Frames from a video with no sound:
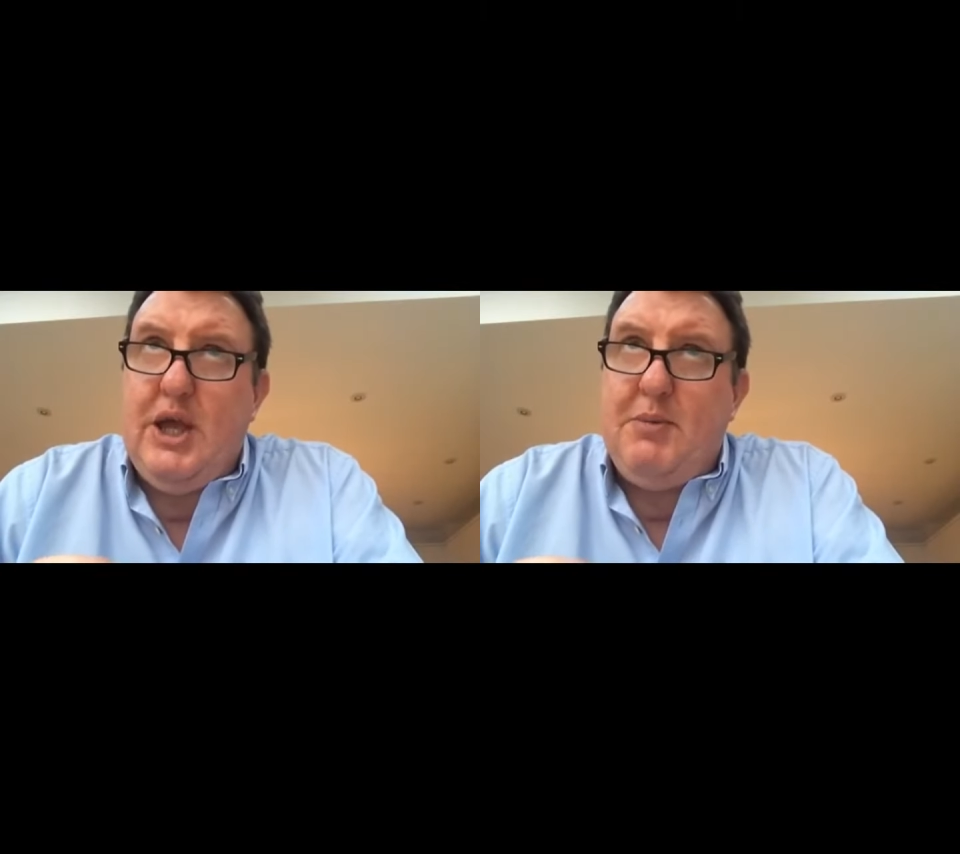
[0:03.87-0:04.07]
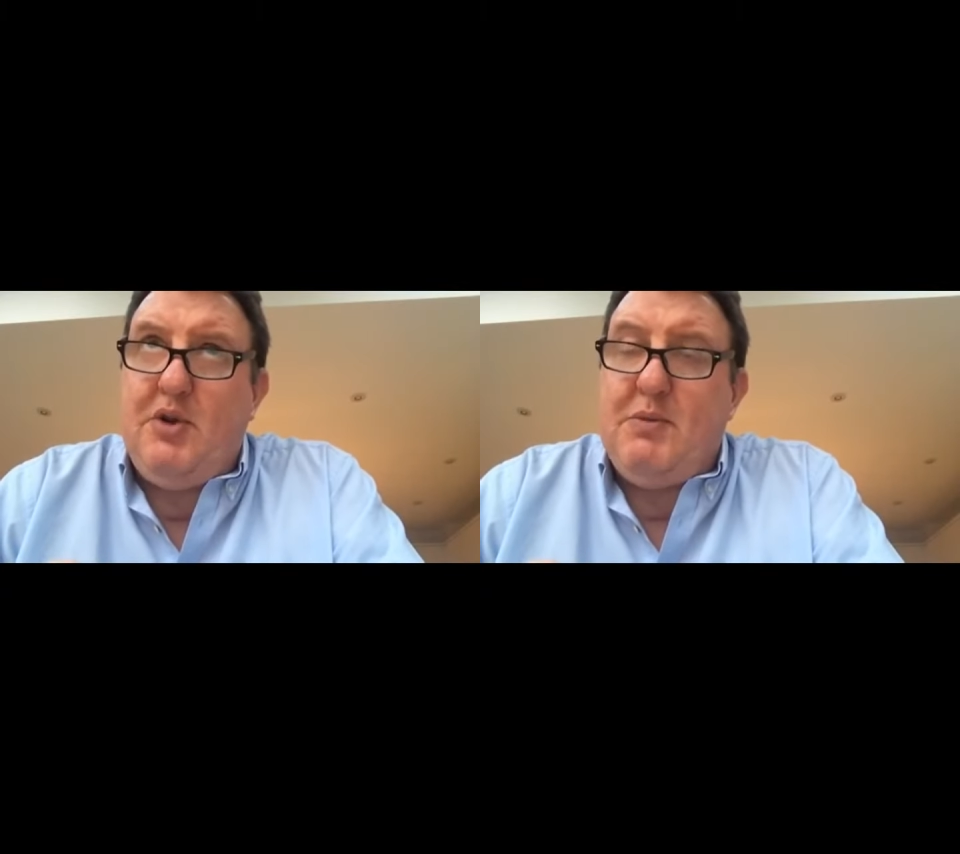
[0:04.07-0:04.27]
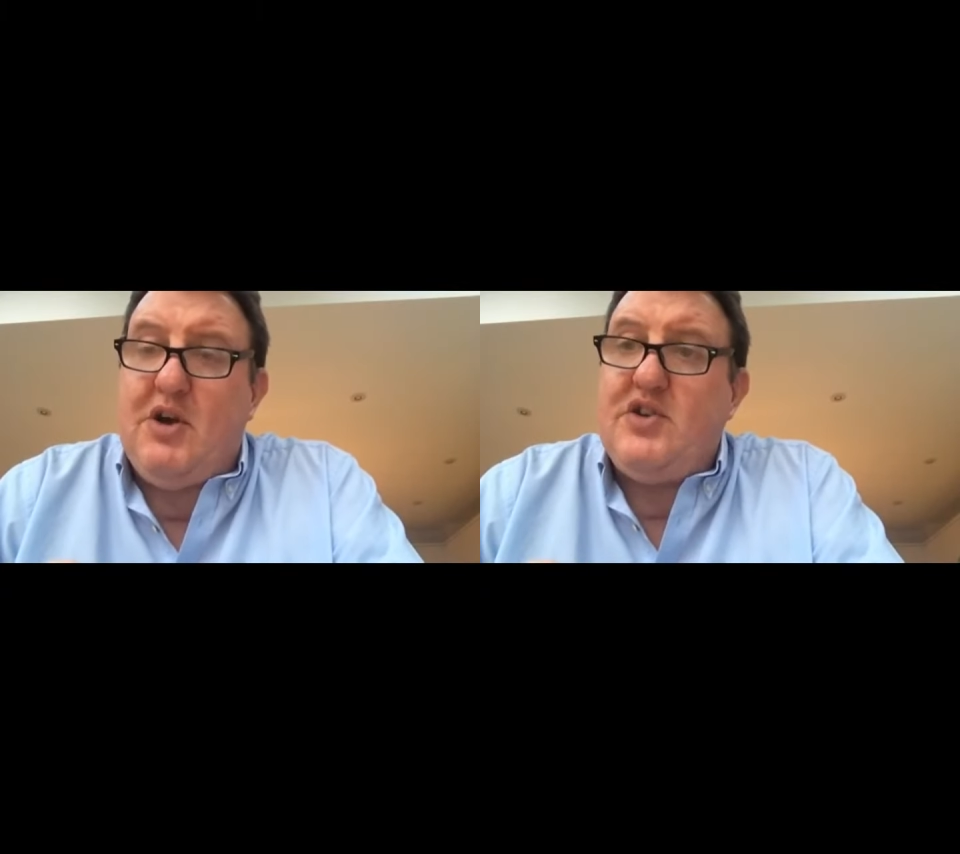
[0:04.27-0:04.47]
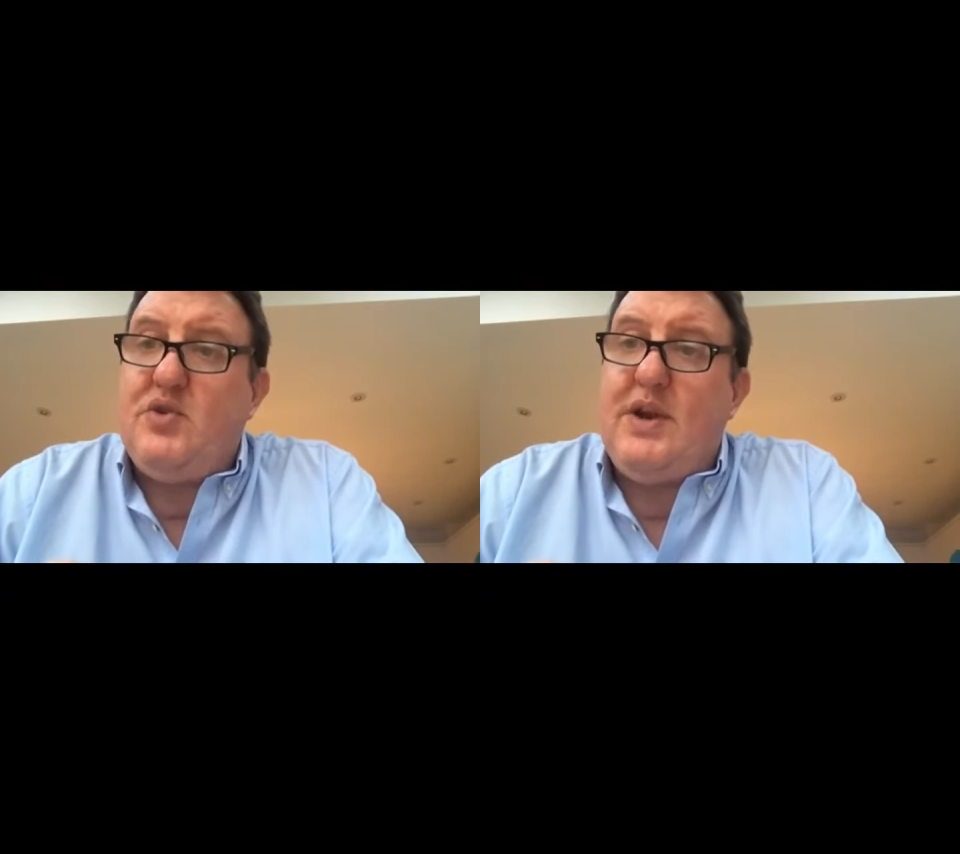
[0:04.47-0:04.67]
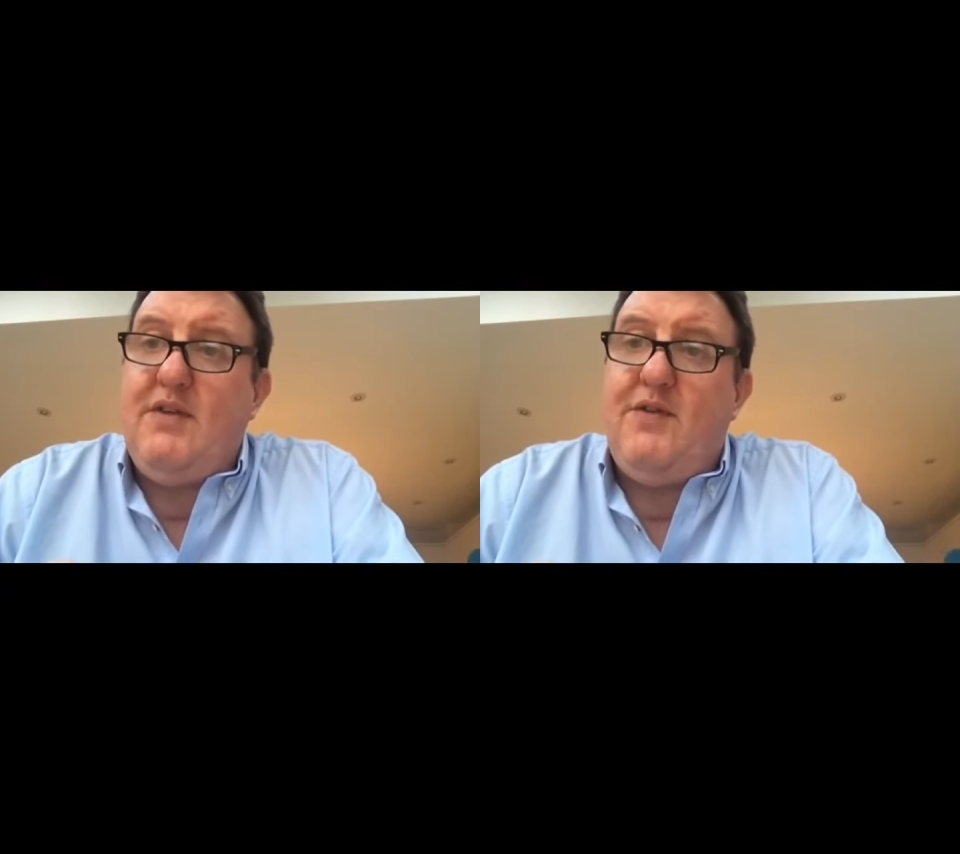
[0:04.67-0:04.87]
between March the
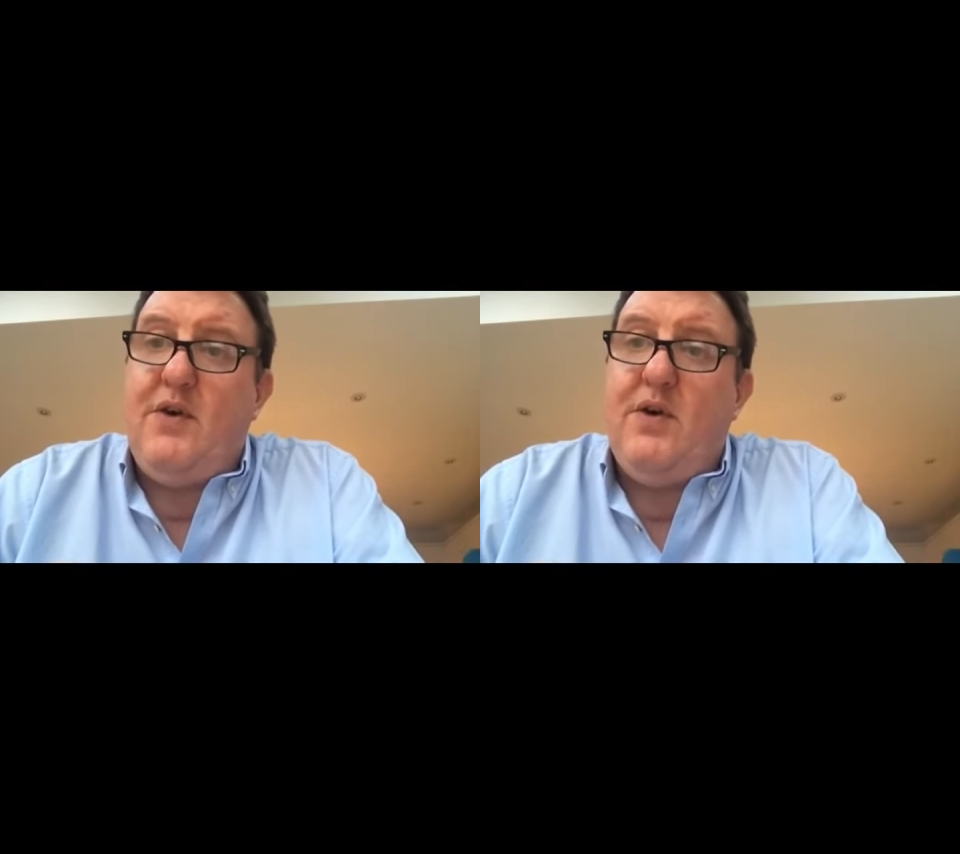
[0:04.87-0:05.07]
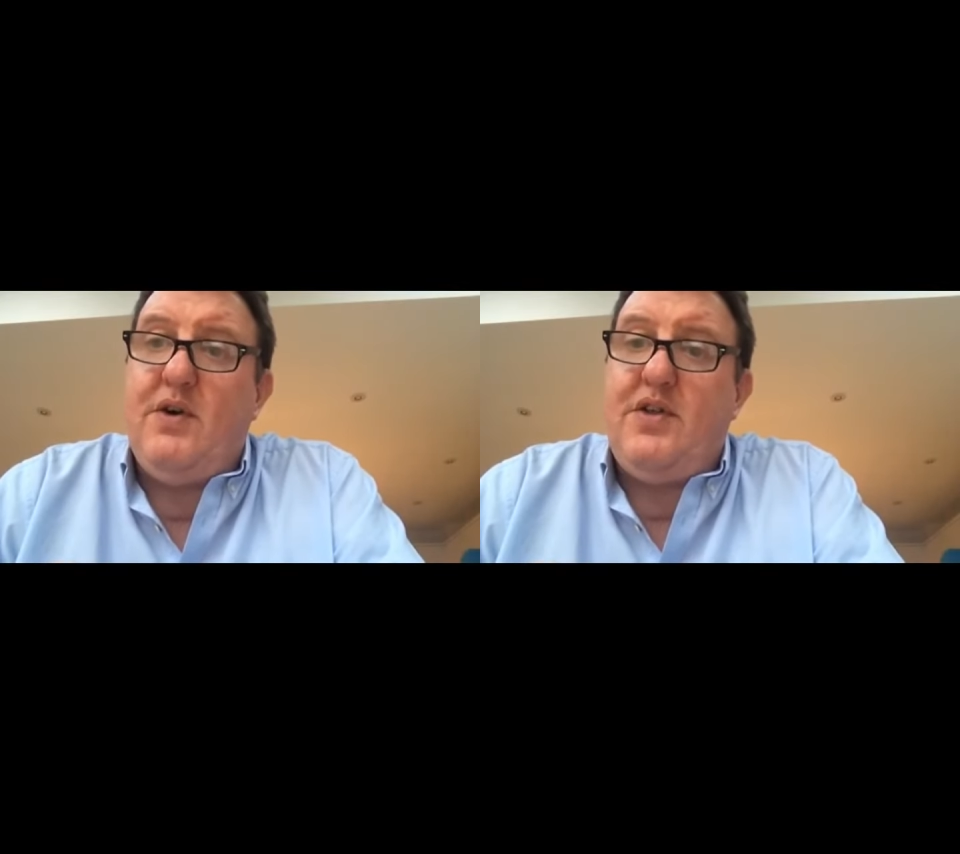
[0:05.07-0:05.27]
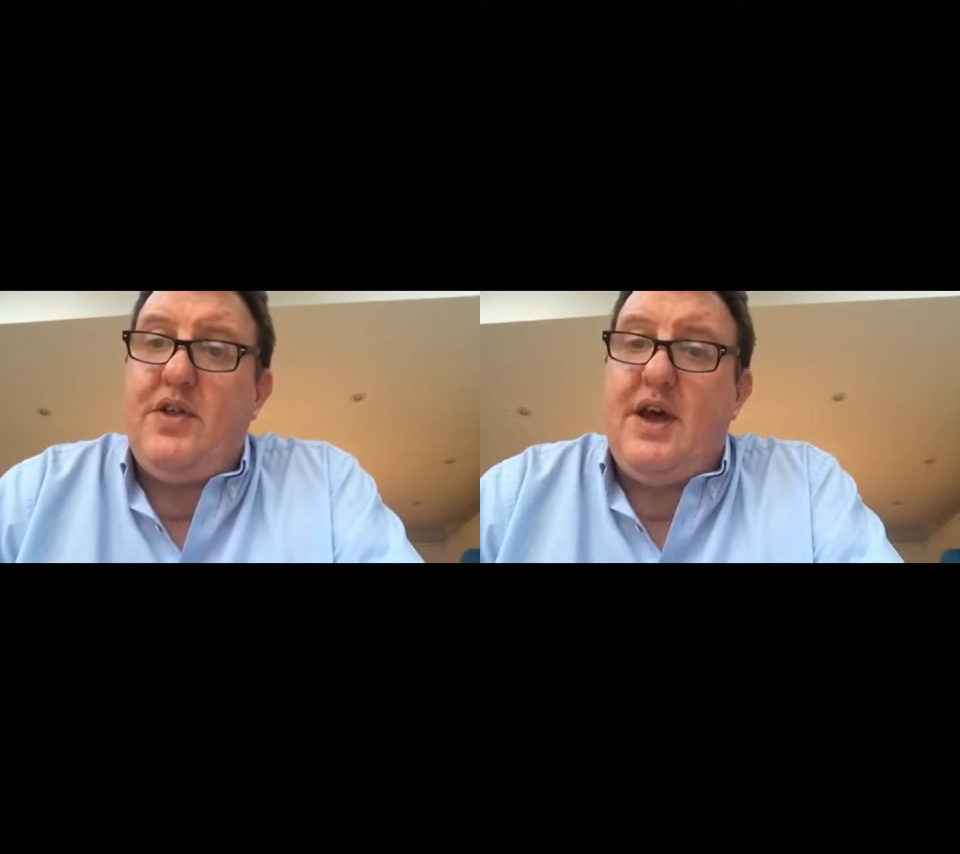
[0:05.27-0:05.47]
24th